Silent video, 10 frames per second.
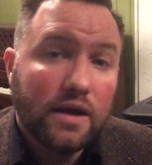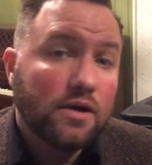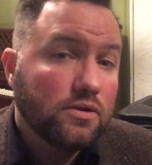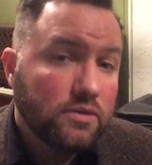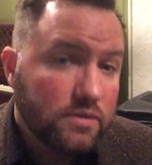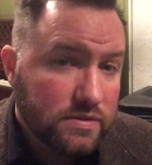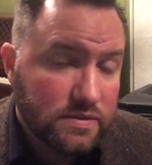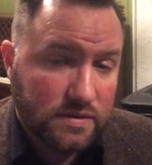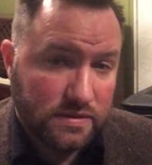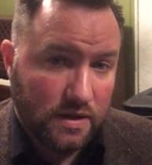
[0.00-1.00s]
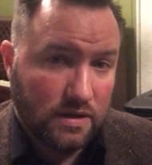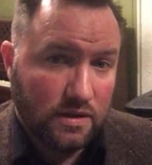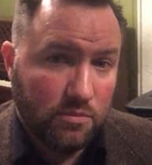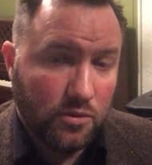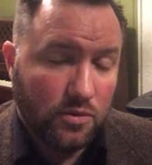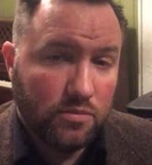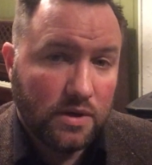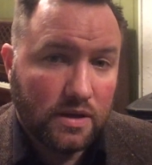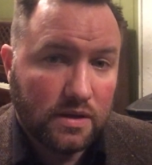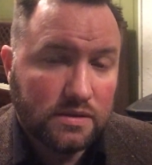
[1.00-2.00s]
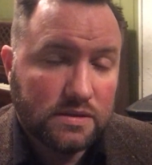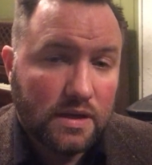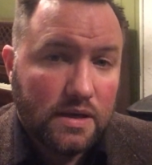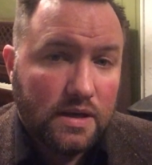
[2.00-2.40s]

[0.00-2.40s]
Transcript: includes the sun and the moon because